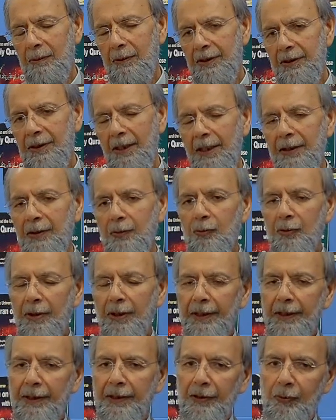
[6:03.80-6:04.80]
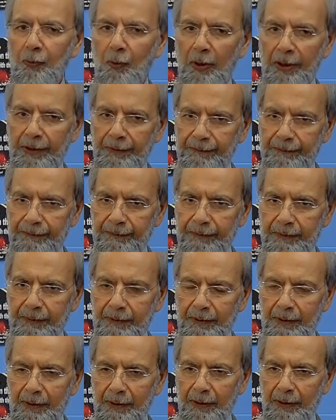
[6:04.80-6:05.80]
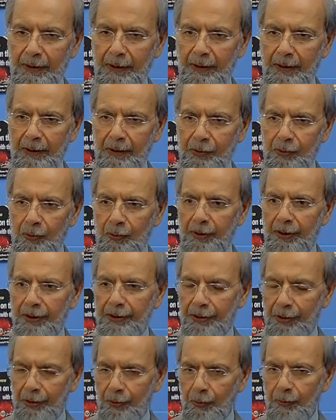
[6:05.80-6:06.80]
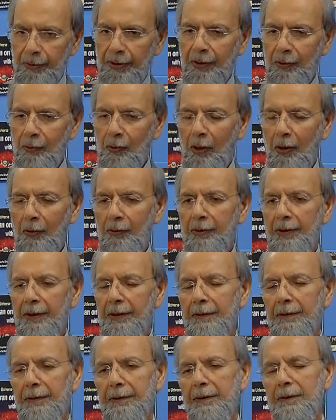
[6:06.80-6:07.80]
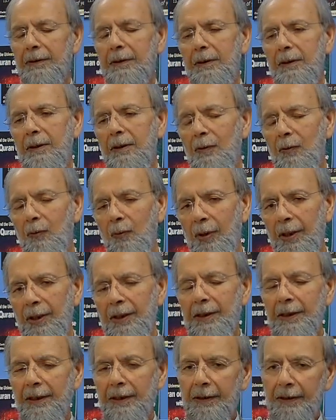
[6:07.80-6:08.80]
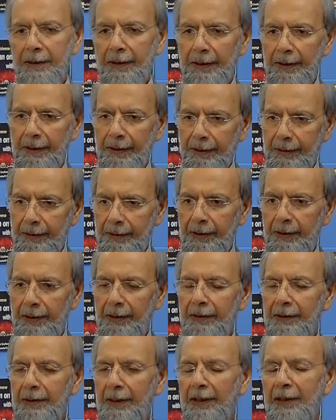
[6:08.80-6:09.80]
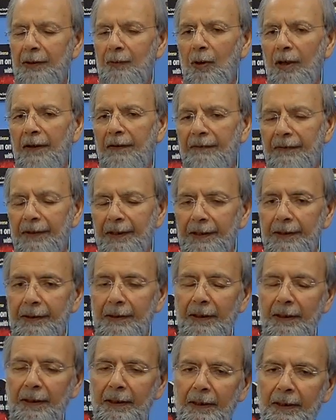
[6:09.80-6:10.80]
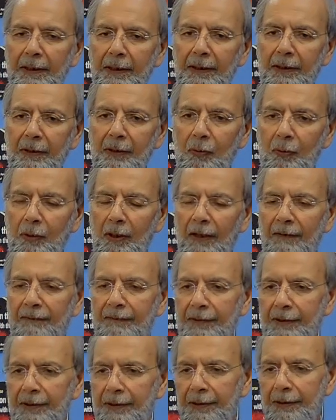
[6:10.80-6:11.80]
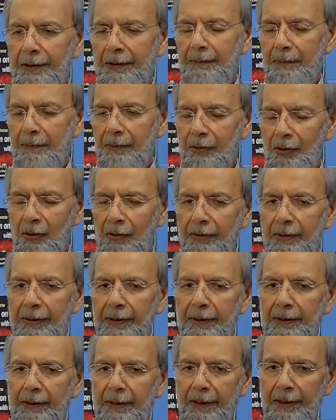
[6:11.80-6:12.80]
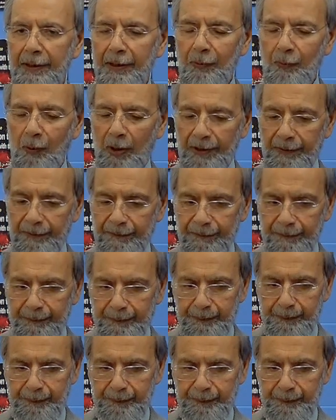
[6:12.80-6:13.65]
to take another wife, so that he could then go out and work, and the second wife can look after the children and the wife.